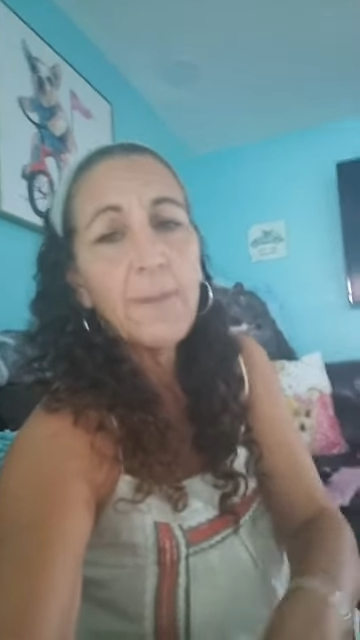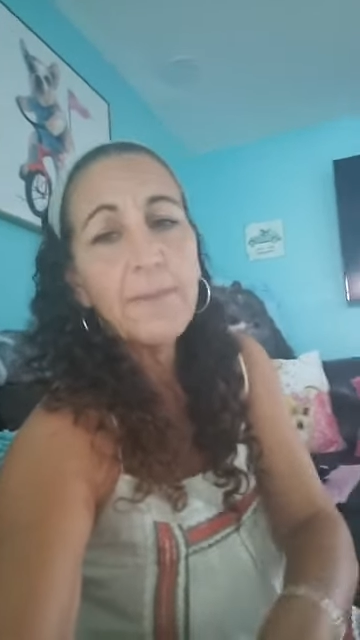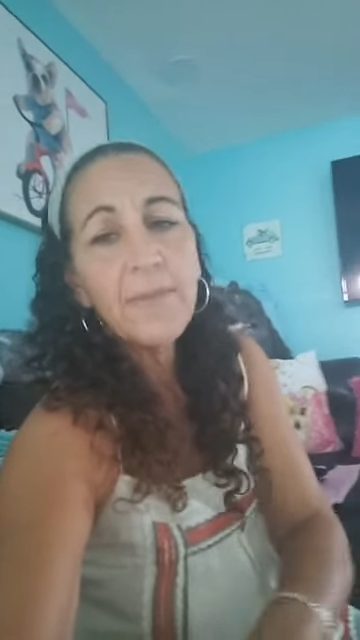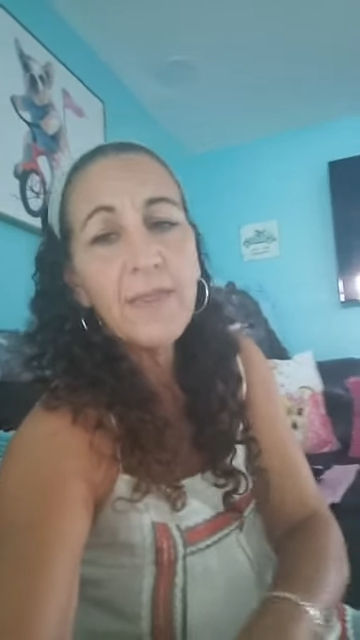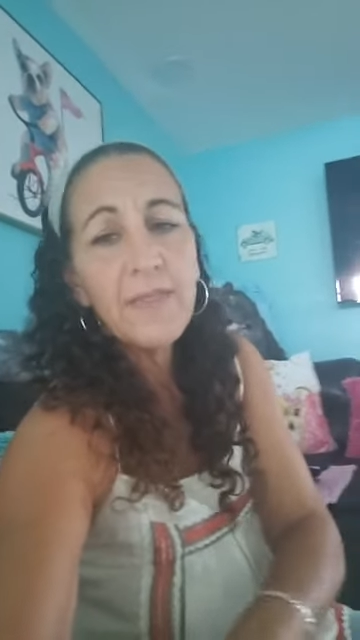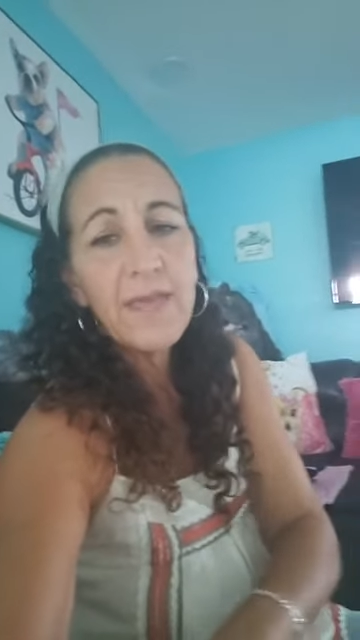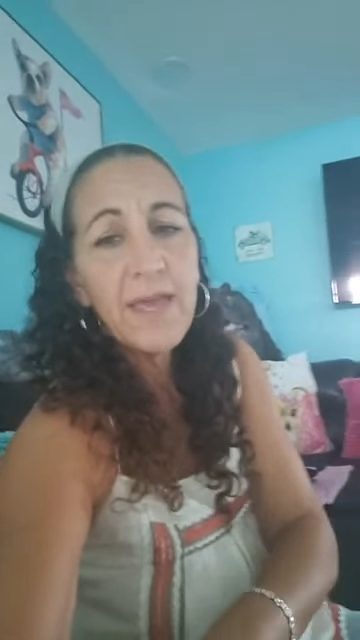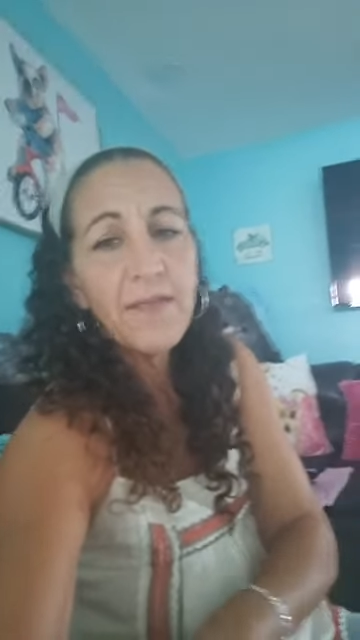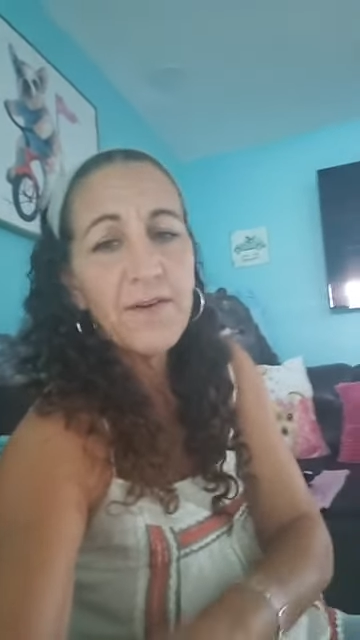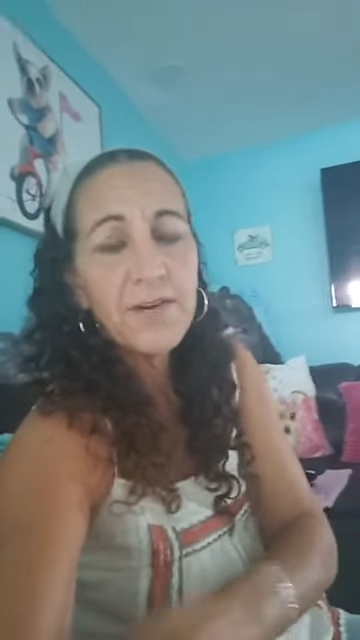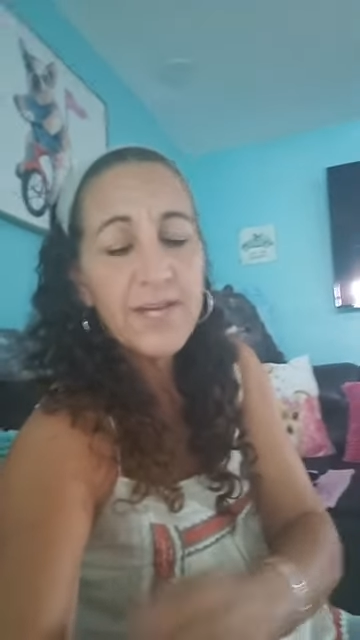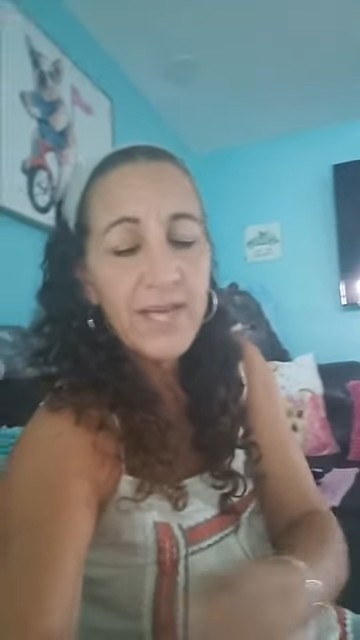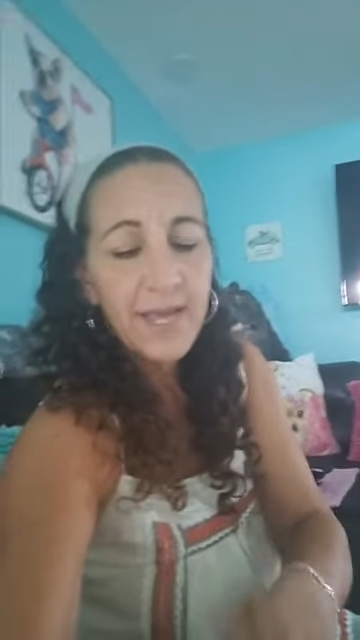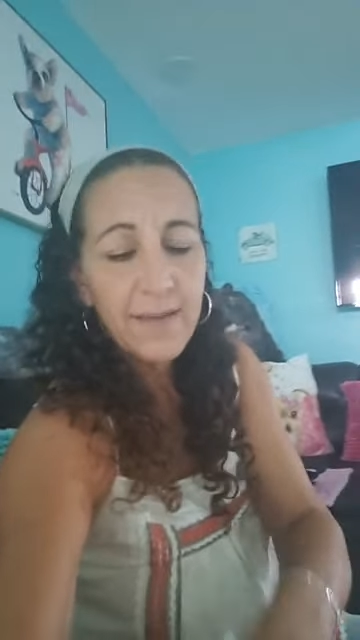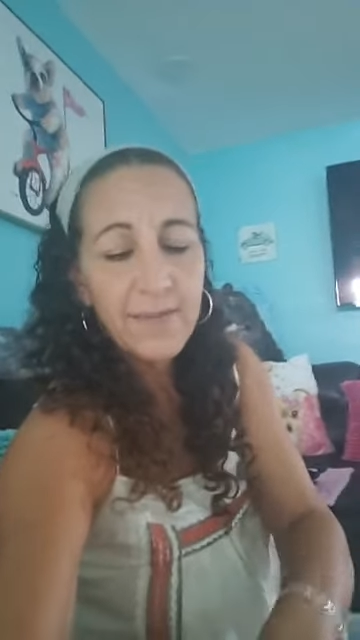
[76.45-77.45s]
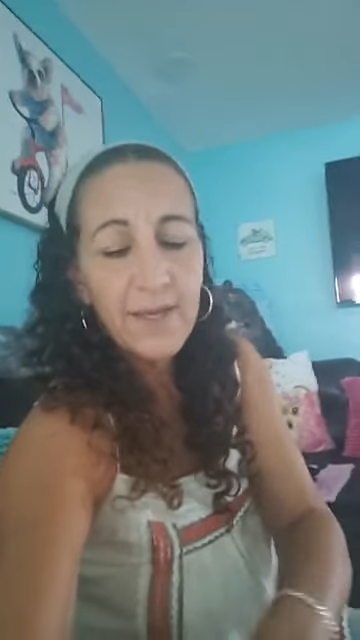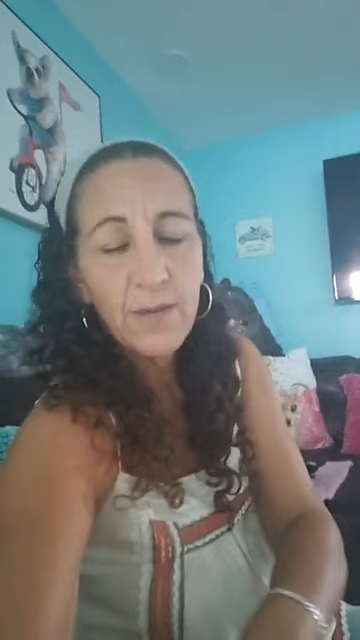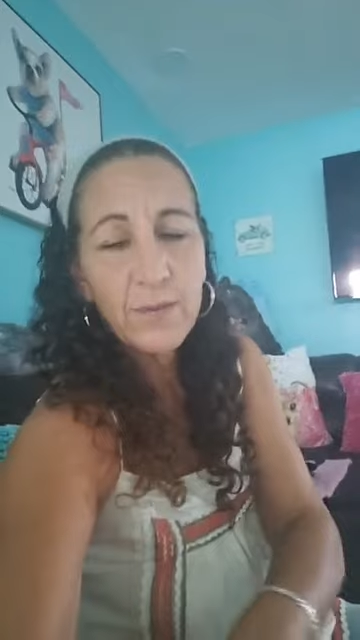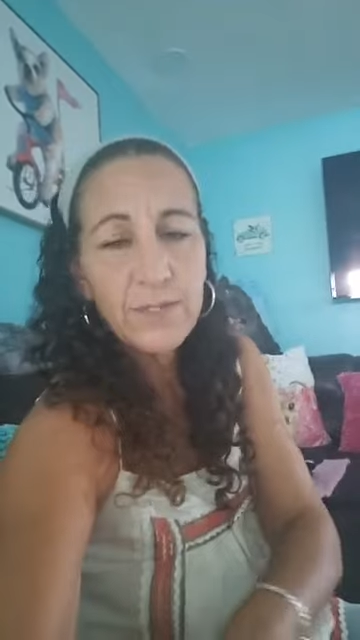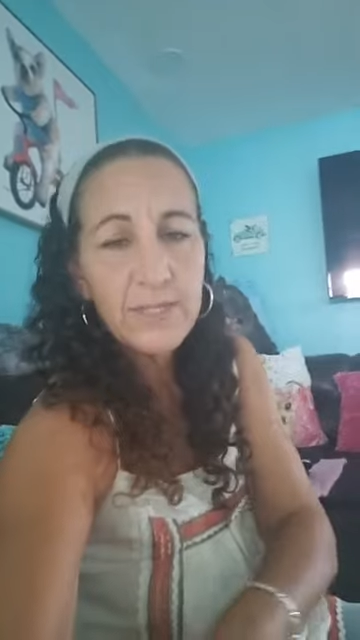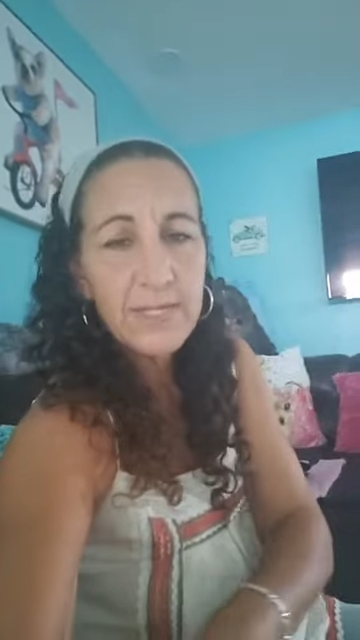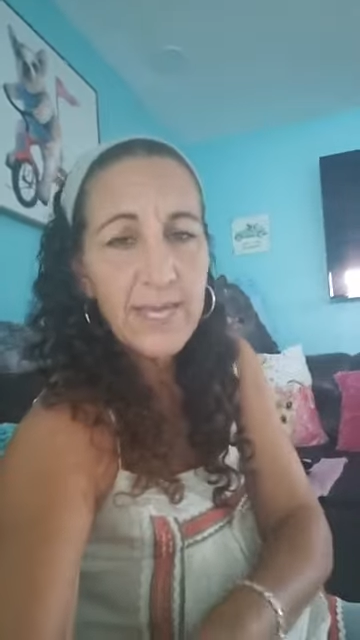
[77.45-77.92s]
The other day, I think it
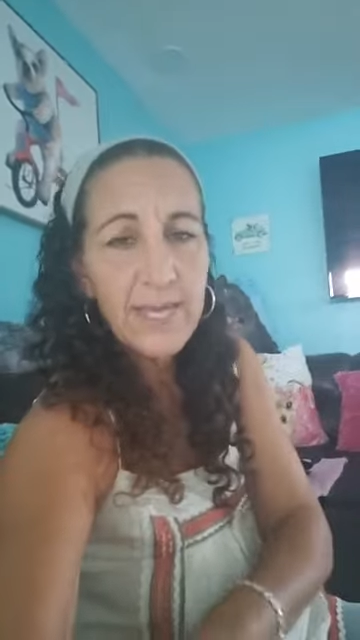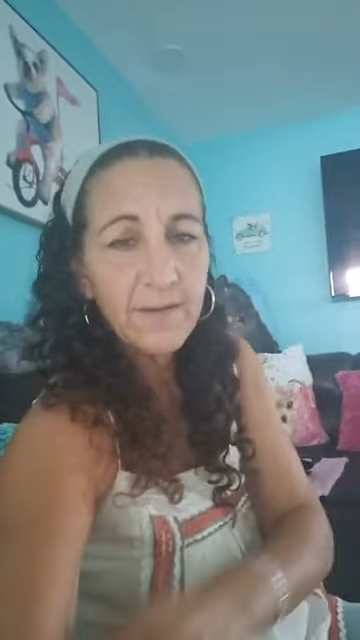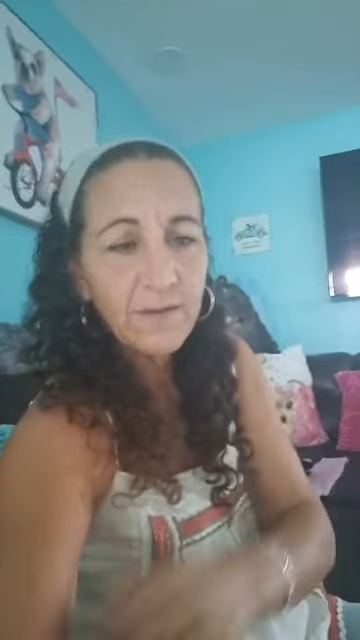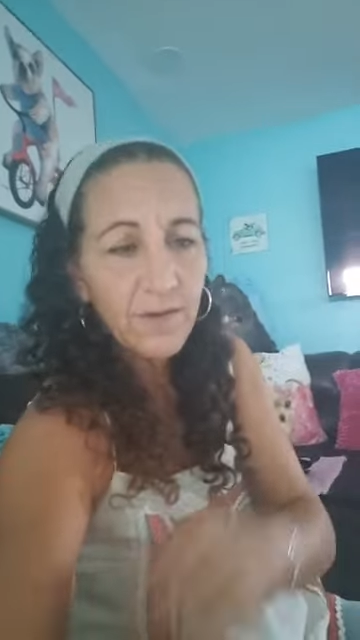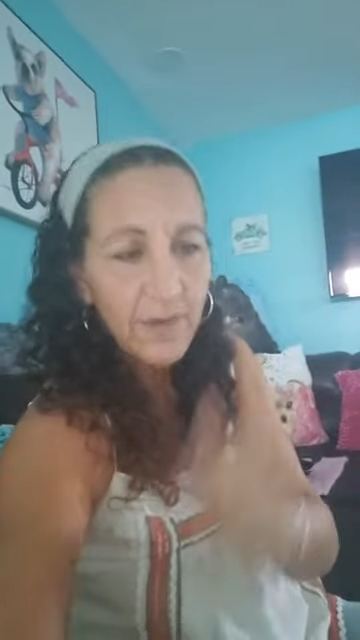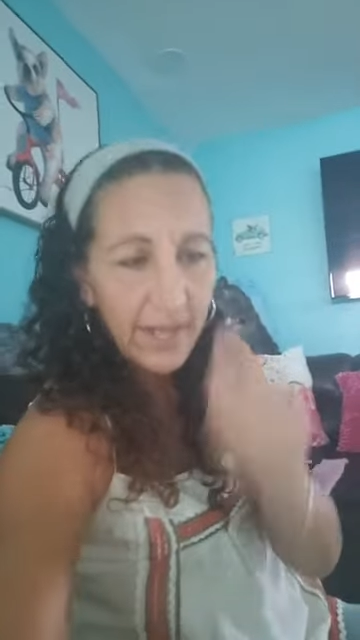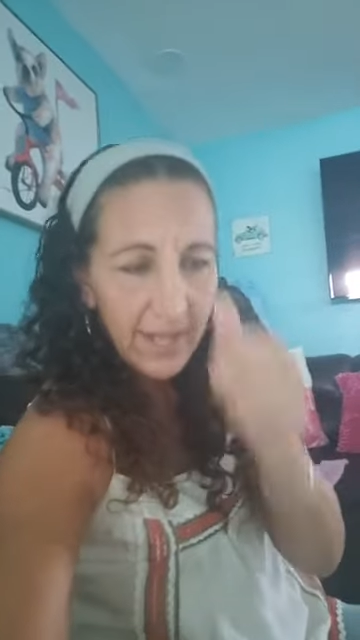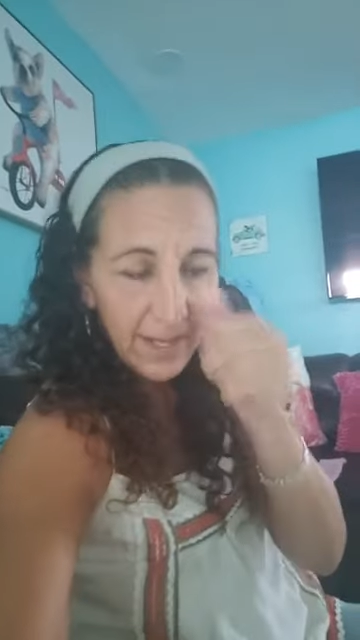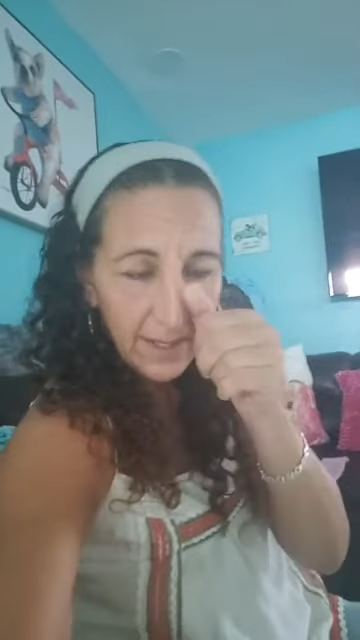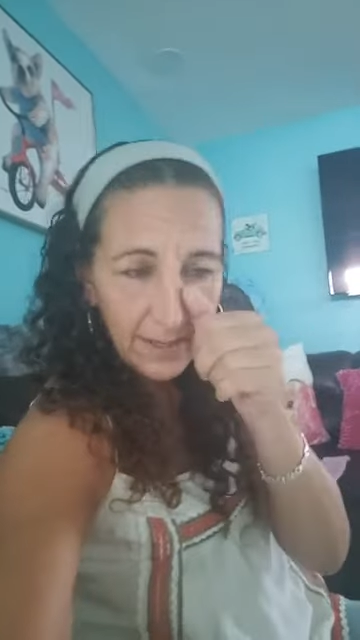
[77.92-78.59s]
was yesterday,